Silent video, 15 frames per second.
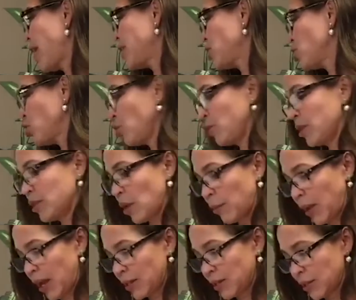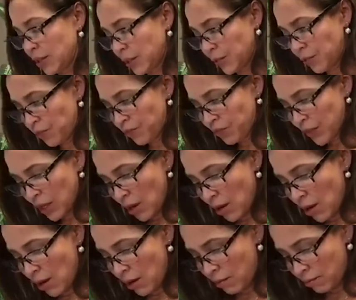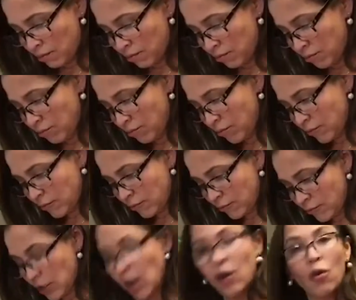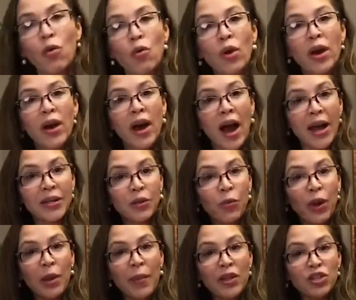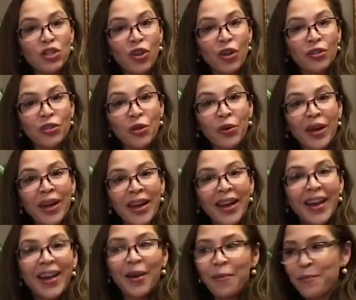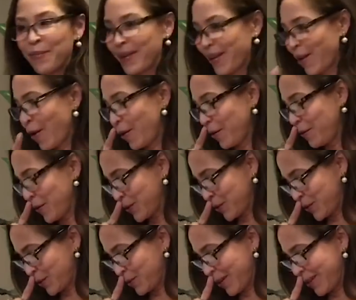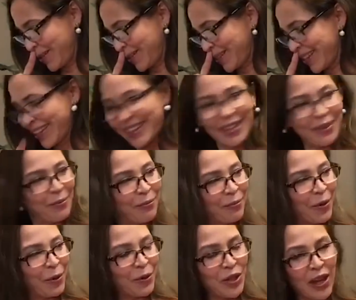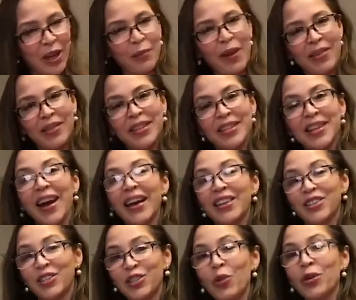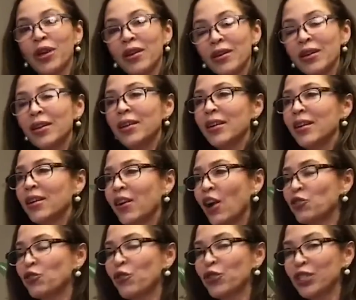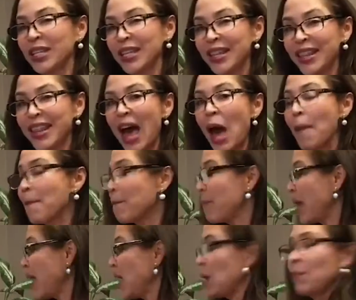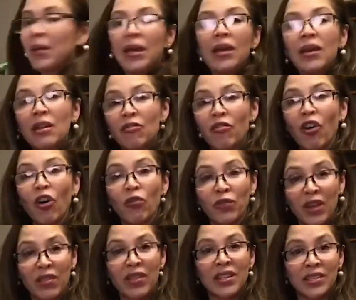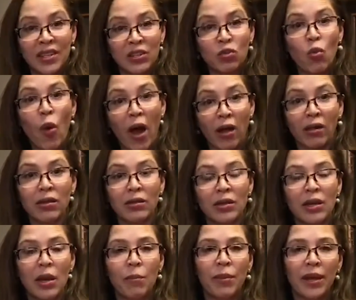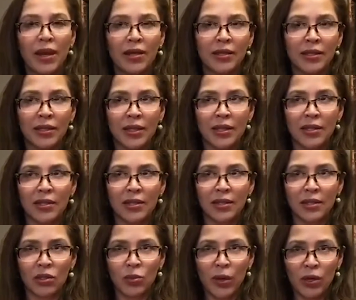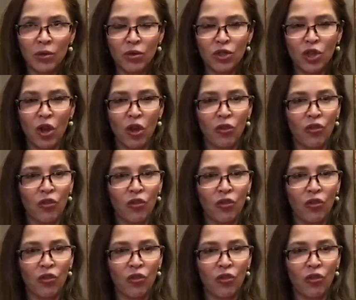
tissue in some cases. Oh, I did want to mention also artificial sweeteners, and we were talking about the diet soda controversy. That may be involved in this as well, because sweeteners called